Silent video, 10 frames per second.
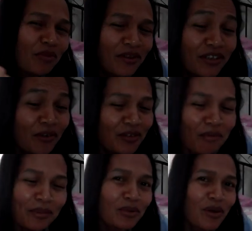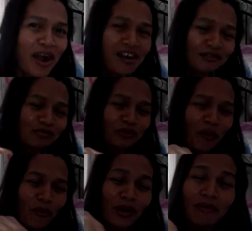Sa una pa to ha.
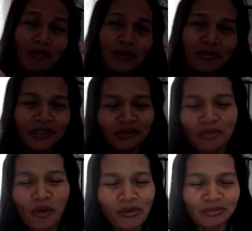Wala pa yung Facebook.